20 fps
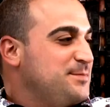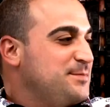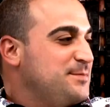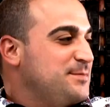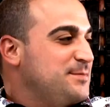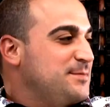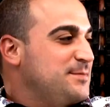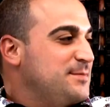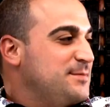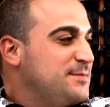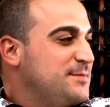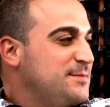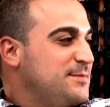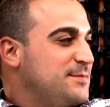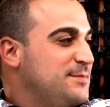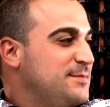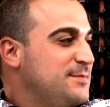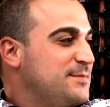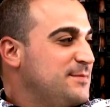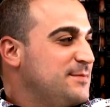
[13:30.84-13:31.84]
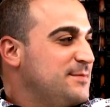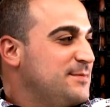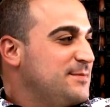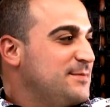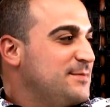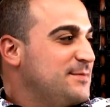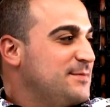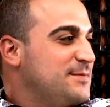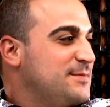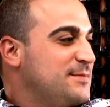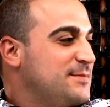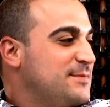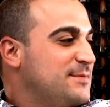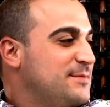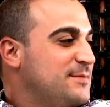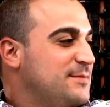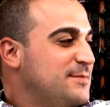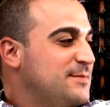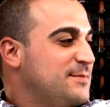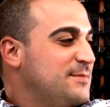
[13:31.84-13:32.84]

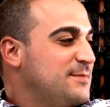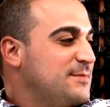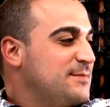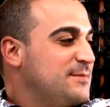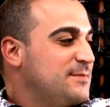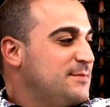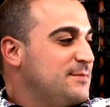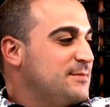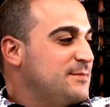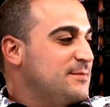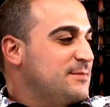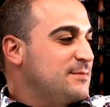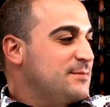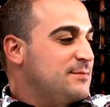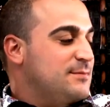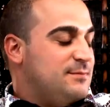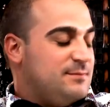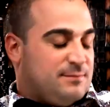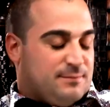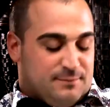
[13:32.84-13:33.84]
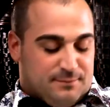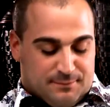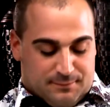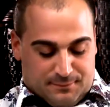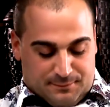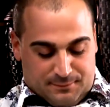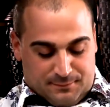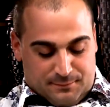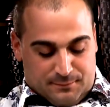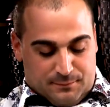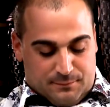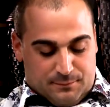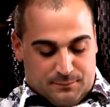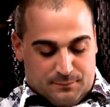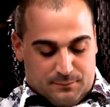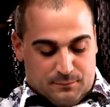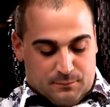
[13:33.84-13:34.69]
The person shown says nothing.